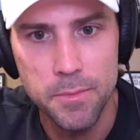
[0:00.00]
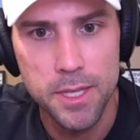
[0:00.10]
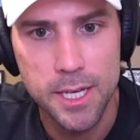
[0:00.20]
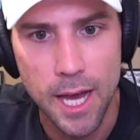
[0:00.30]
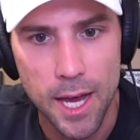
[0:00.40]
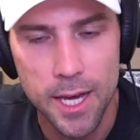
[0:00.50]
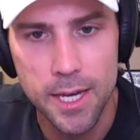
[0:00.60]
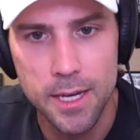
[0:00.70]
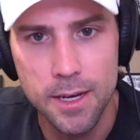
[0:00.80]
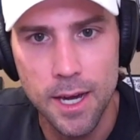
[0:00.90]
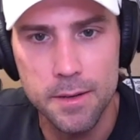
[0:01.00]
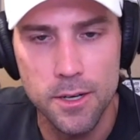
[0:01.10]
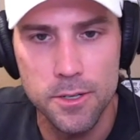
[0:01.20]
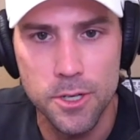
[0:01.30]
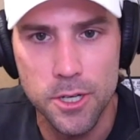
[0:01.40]
Maybe the guy had
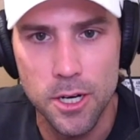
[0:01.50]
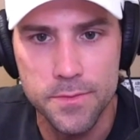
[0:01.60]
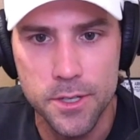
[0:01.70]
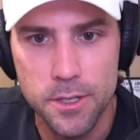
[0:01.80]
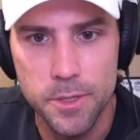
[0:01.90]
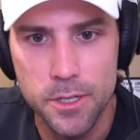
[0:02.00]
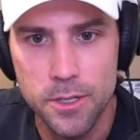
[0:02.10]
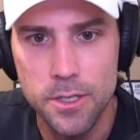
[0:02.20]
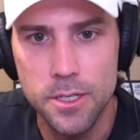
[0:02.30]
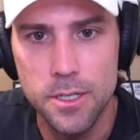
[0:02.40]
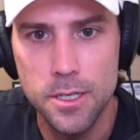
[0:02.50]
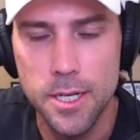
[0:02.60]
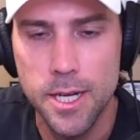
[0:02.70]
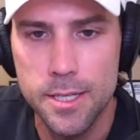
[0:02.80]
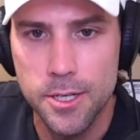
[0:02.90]
gone to a golf tournament earlier
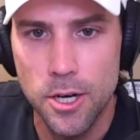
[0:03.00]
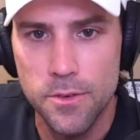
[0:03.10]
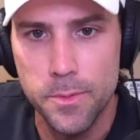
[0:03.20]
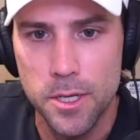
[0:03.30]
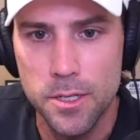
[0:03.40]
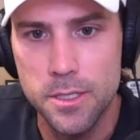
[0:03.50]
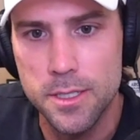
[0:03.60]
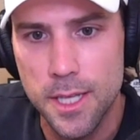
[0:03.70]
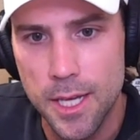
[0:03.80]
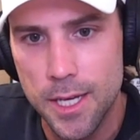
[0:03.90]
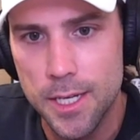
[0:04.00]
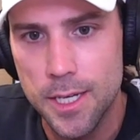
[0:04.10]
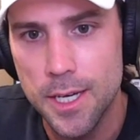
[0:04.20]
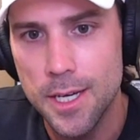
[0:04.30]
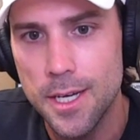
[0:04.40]
and had the golf ball in his thing,